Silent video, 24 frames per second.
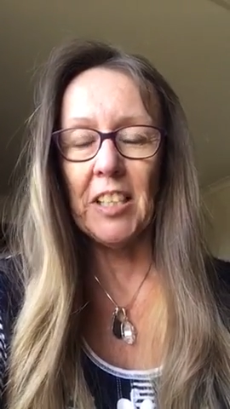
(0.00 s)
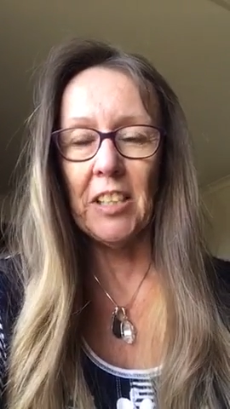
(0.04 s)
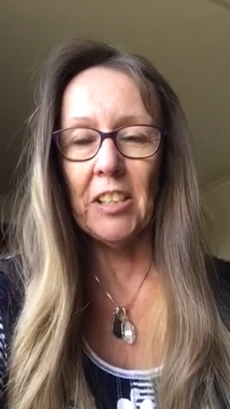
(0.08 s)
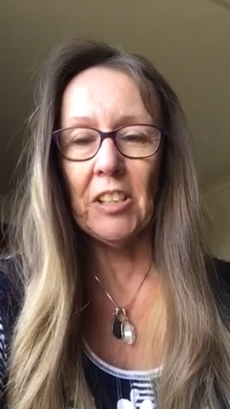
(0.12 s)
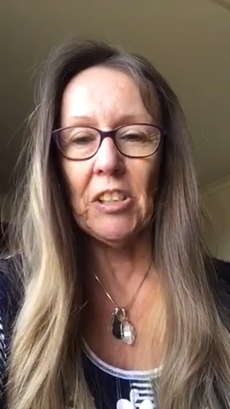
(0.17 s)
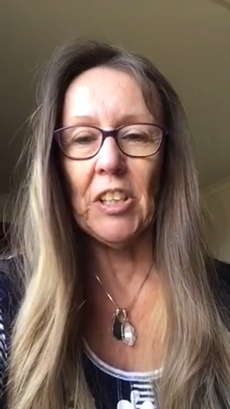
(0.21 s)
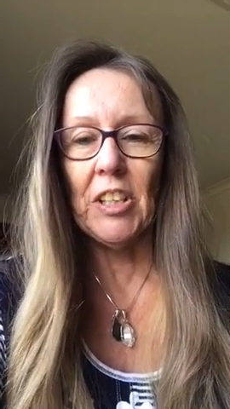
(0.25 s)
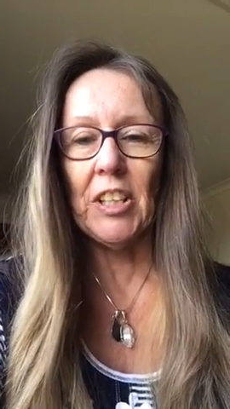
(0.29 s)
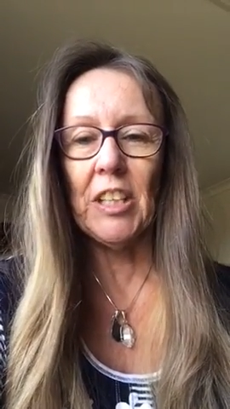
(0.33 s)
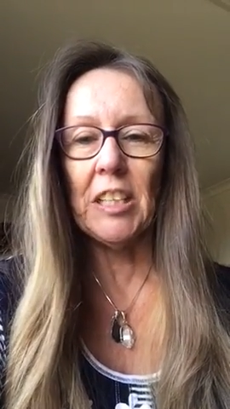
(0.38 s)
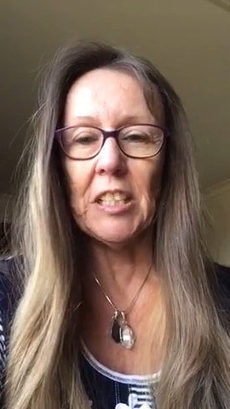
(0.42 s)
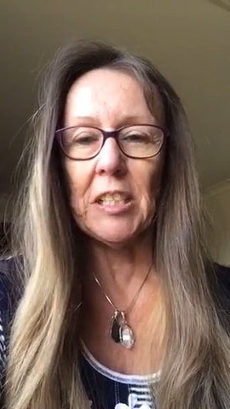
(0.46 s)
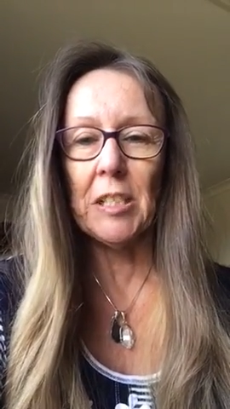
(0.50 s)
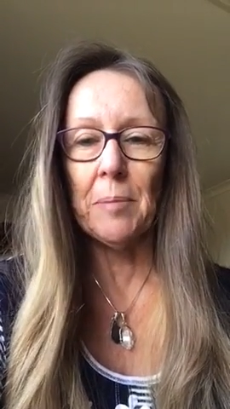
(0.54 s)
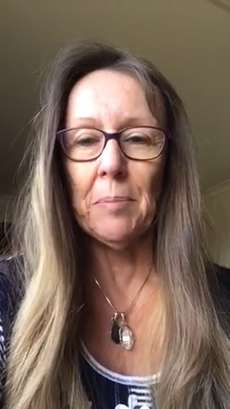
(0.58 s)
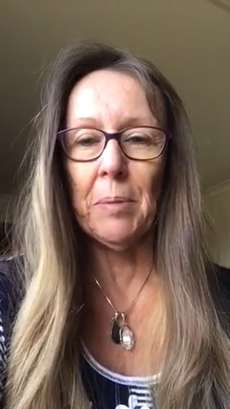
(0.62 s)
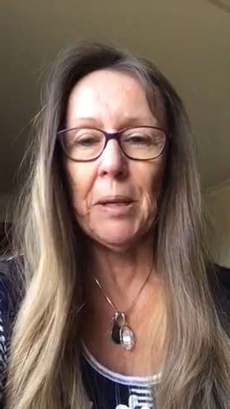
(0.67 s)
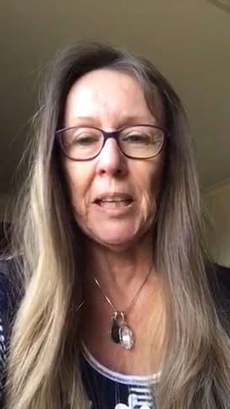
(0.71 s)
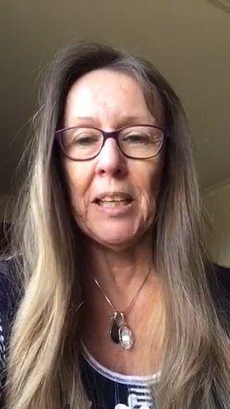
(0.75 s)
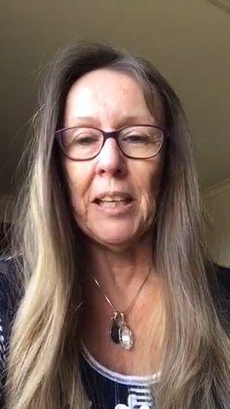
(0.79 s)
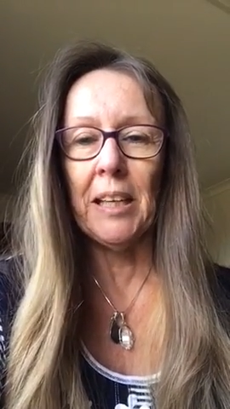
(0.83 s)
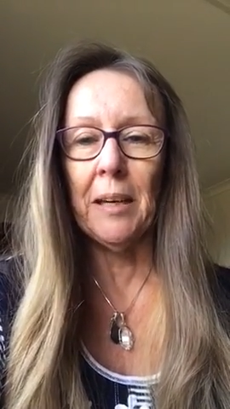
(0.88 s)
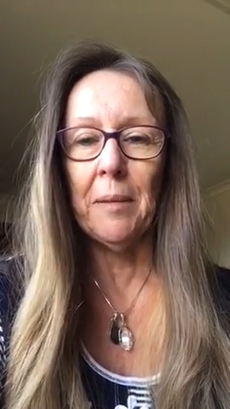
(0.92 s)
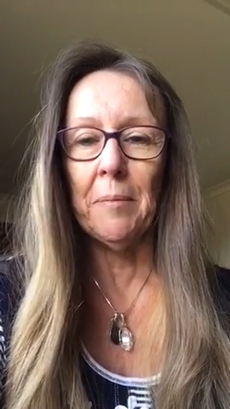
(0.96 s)
little things have
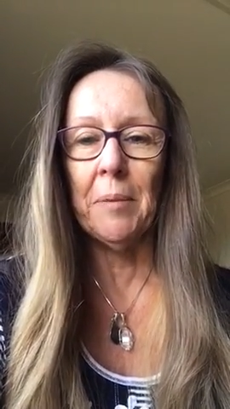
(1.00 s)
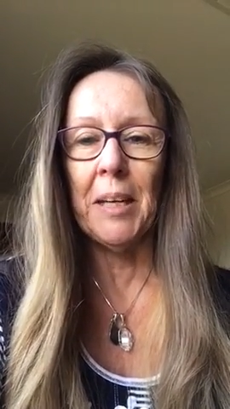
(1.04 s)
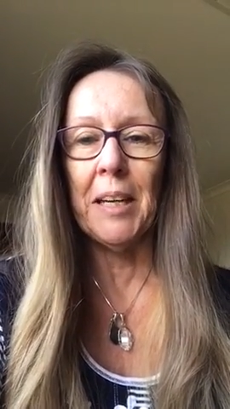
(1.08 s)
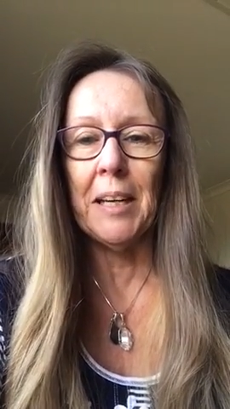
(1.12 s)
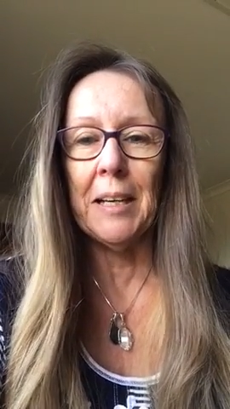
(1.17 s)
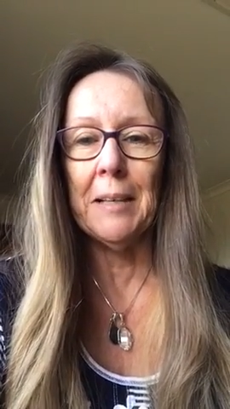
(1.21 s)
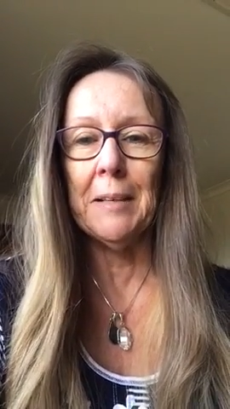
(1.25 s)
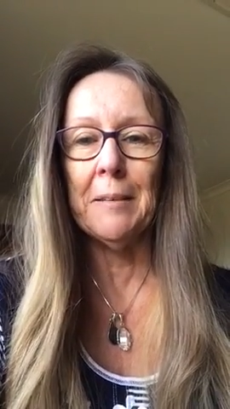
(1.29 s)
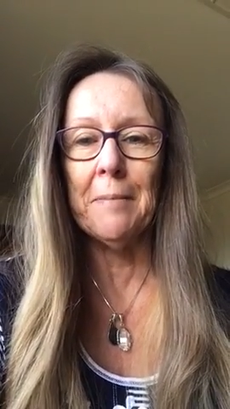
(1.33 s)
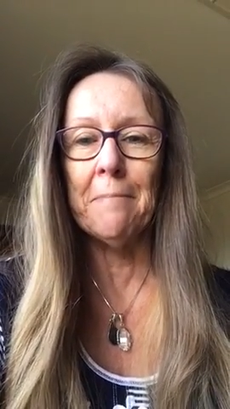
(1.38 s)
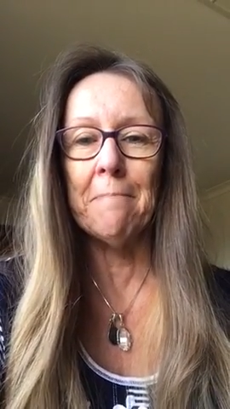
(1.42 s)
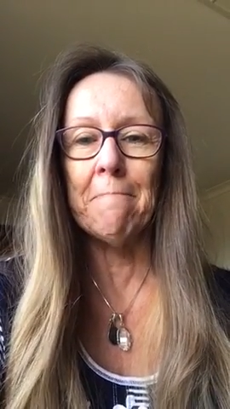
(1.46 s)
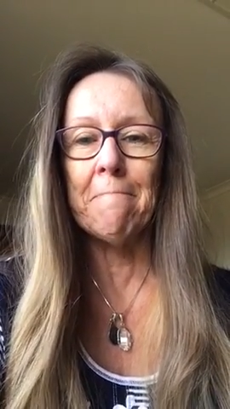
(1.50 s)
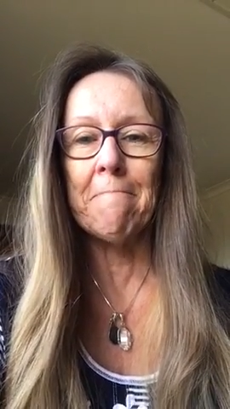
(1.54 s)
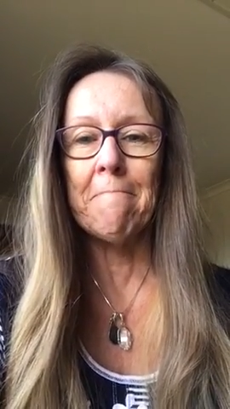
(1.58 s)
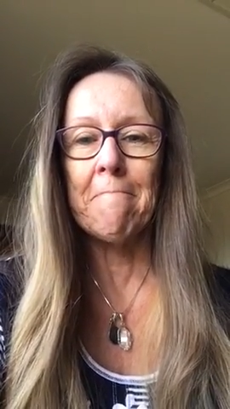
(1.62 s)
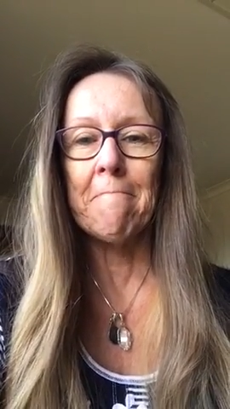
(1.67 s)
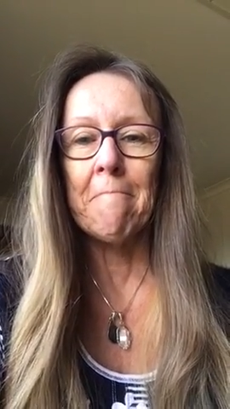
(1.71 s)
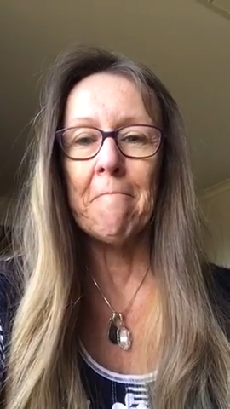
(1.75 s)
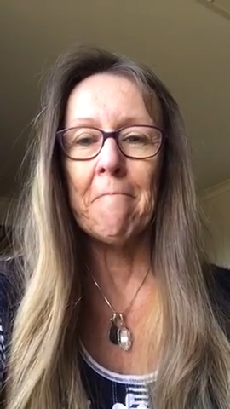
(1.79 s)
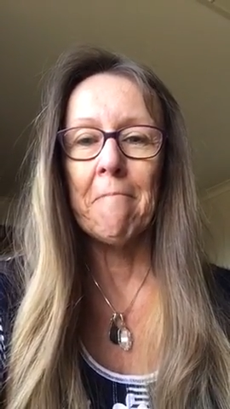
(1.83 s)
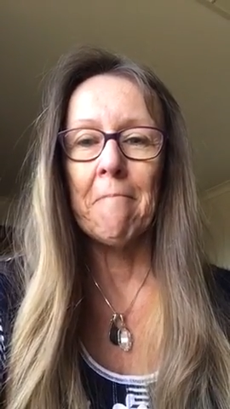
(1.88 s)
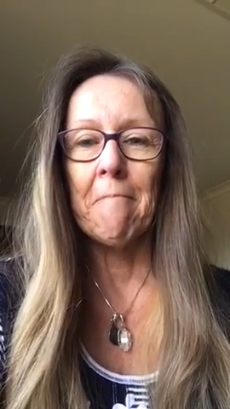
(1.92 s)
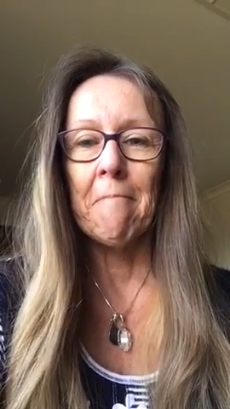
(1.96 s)
been coming up,
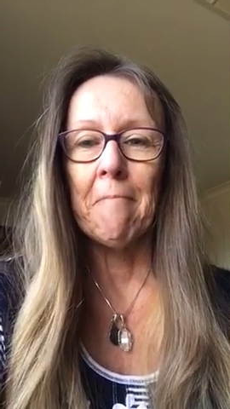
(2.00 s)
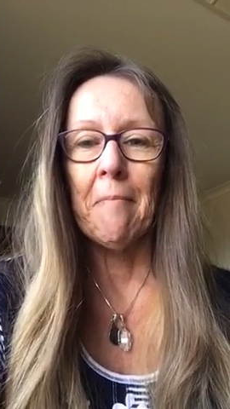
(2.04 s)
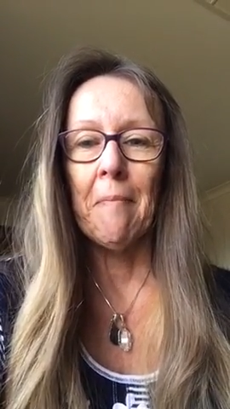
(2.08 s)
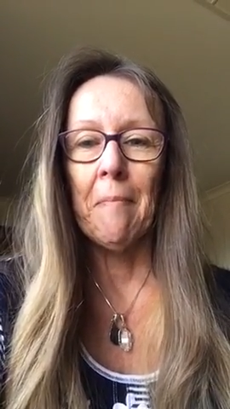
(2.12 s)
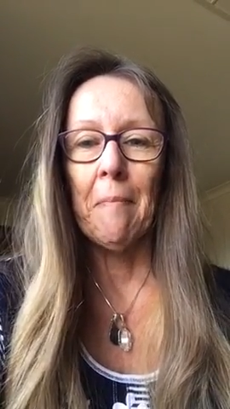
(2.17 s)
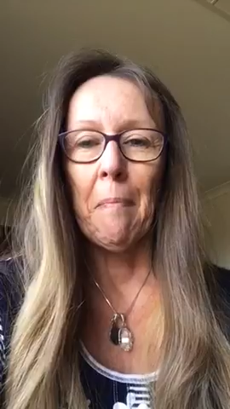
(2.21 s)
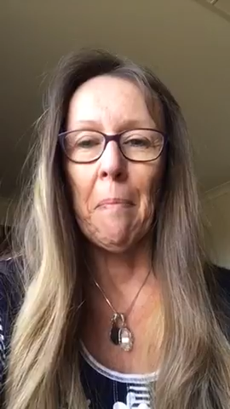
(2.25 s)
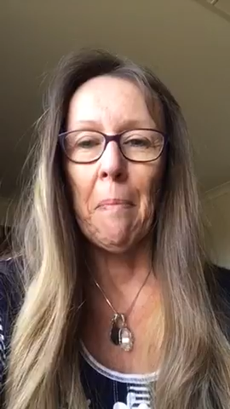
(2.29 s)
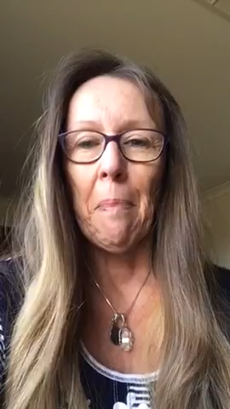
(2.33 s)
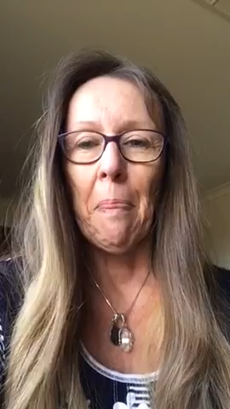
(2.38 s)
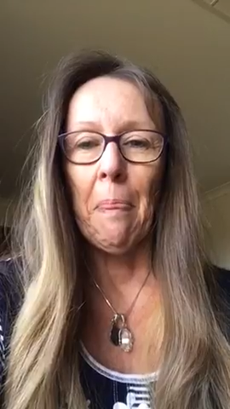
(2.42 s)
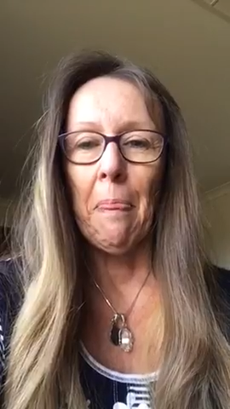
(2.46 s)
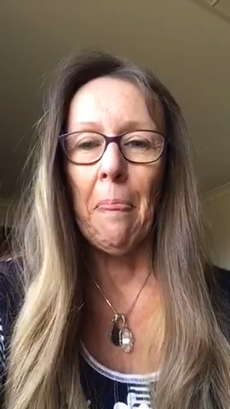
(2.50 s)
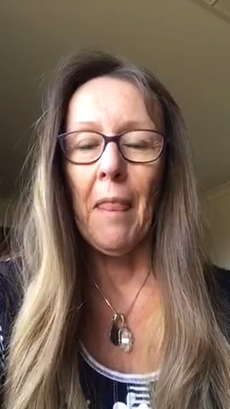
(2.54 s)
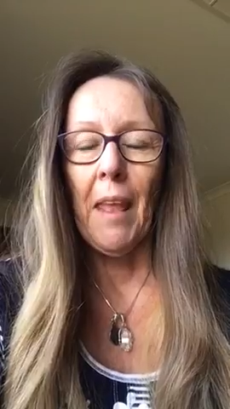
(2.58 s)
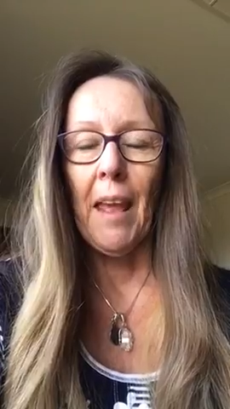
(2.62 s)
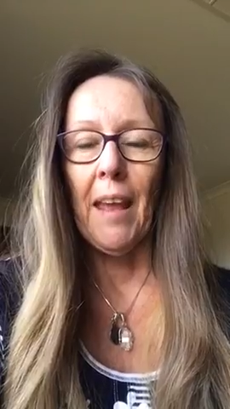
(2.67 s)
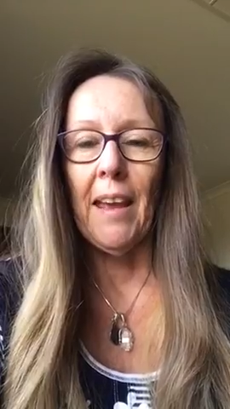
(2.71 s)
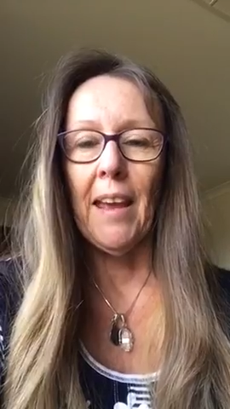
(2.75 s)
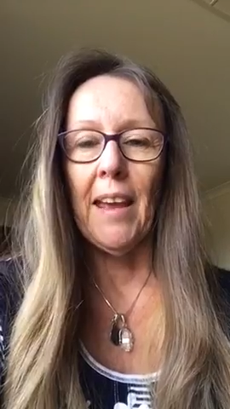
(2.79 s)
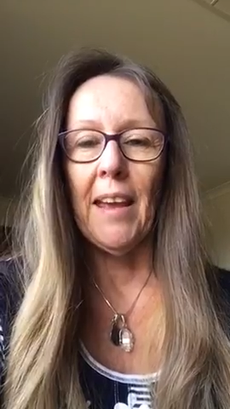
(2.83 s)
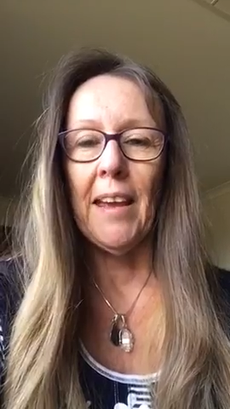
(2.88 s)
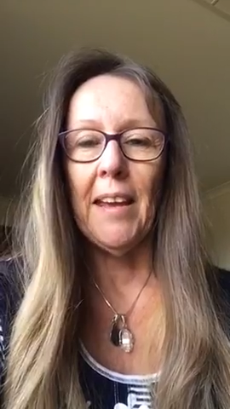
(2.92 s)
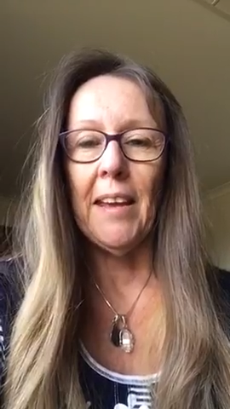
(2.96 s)

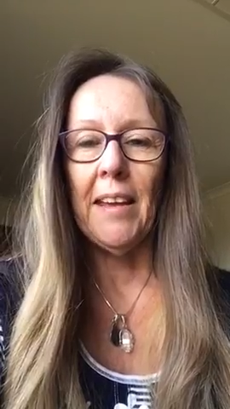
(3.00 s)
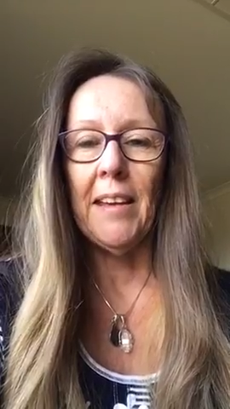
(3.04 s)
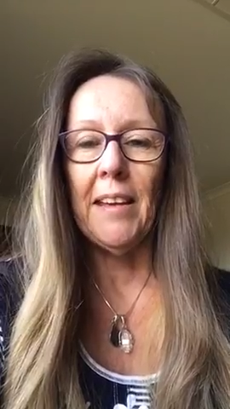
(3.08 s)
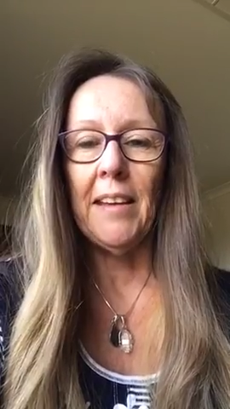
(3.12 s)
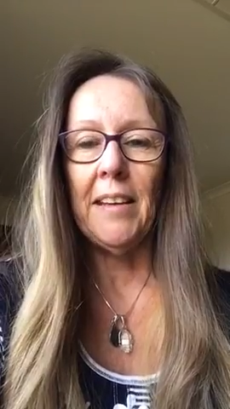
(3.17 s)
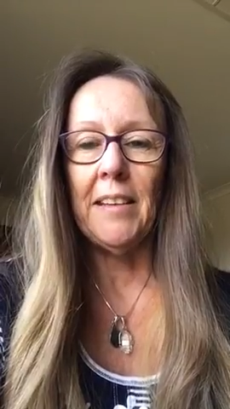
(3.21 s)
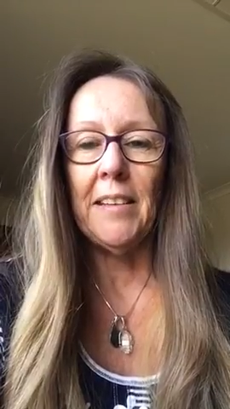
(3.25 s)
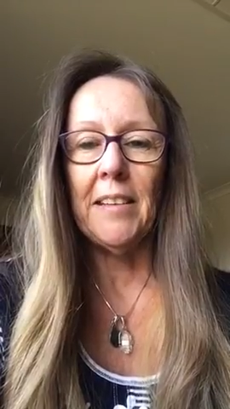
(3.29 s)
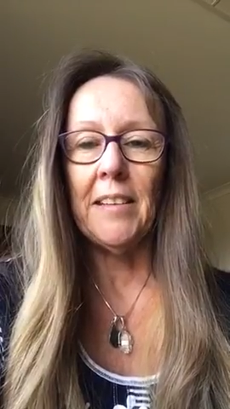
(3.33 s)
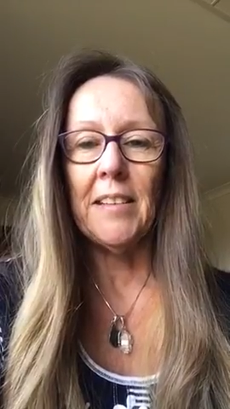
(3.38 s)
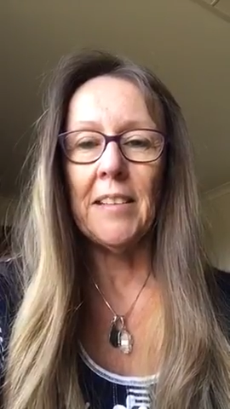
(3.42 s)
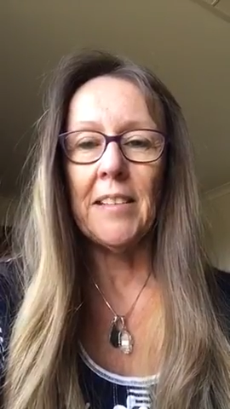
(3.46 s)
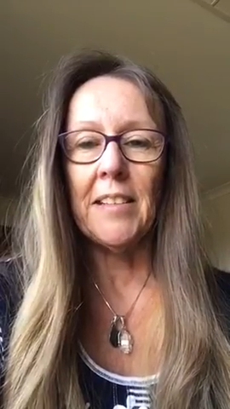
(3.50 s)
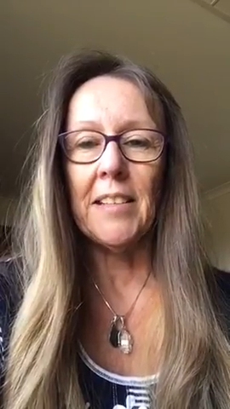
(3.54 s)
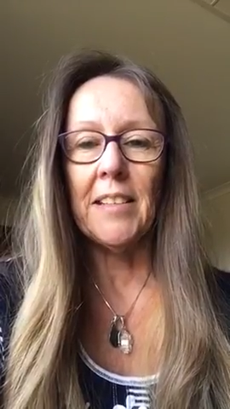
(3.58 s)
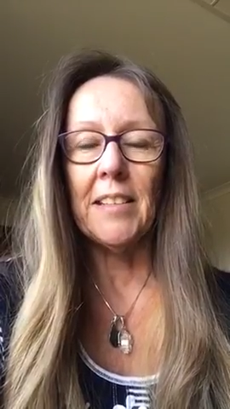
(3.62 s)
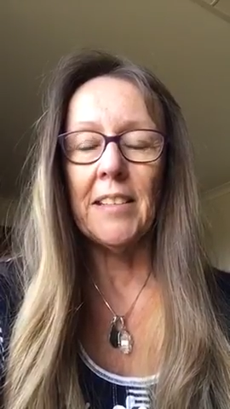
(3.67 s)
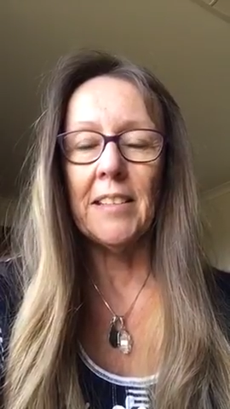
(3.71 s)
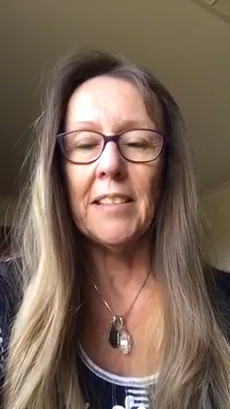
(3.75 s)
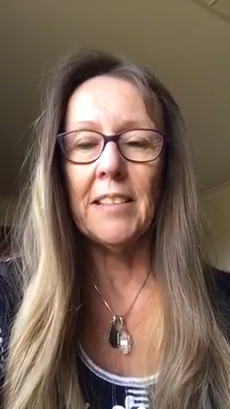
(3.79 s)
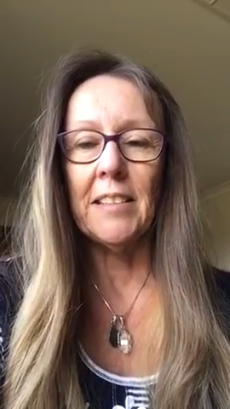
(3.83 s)
and